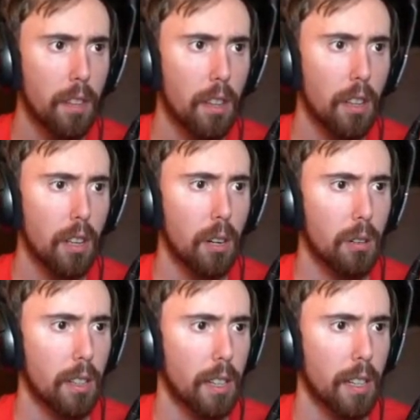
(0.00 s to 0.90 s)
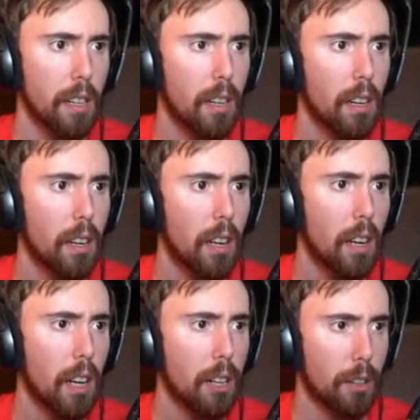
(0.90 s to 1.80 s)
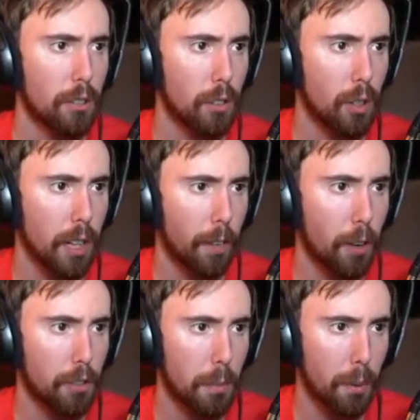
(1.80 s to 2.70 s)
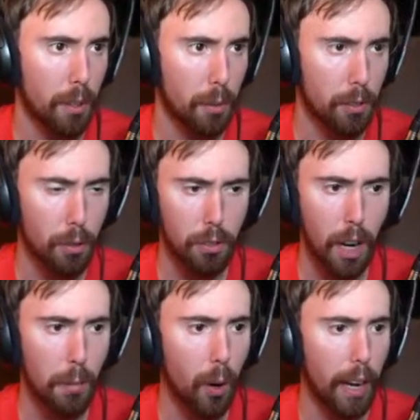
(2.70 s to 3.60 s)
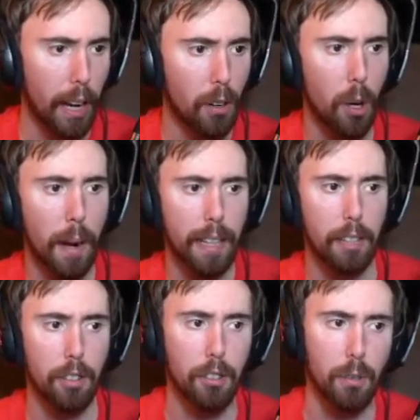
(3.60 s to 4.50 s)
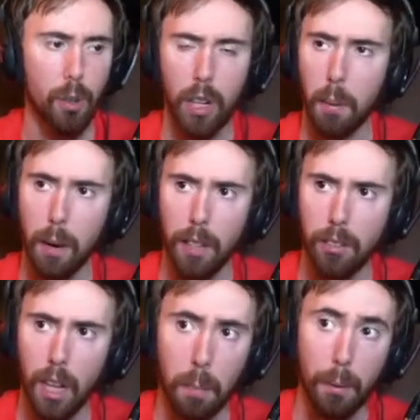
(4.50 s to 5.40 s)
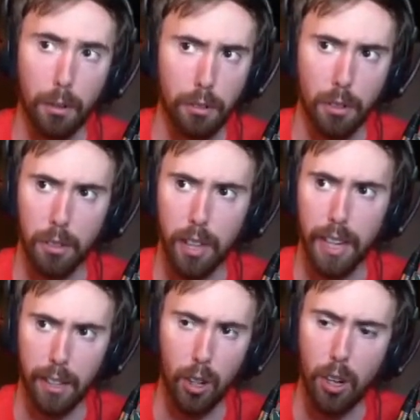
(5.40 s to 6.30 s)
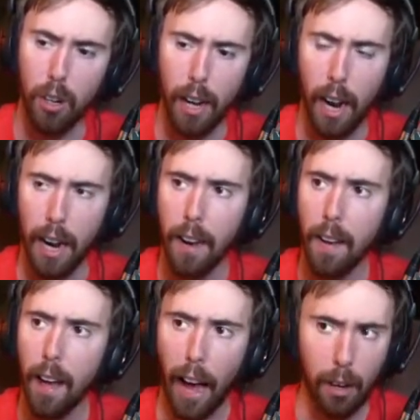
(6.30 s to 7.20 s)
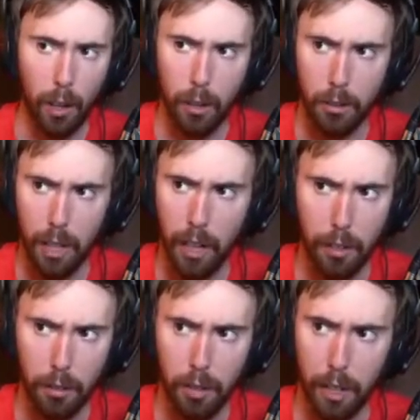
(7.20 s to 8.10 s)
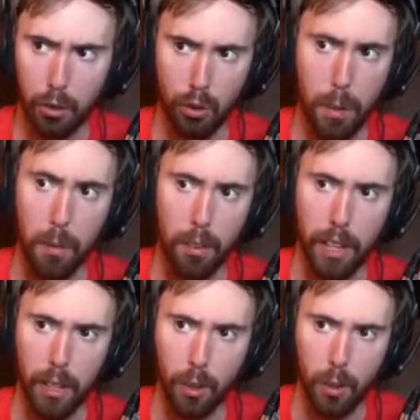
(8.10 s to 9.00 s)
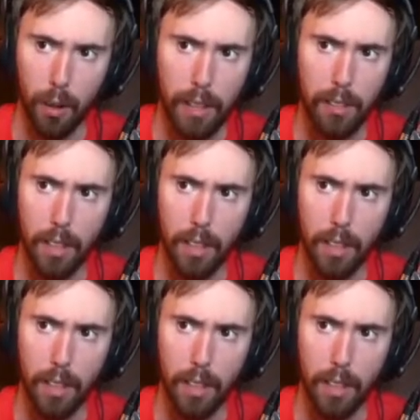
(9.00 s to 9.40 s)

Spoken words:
Okay. Dress of 30 hours, step point at the resource cap? Well, I don't know, like, this isn't really it's not a personal thing at all. I don't understand how this is like a streamer thing or anything.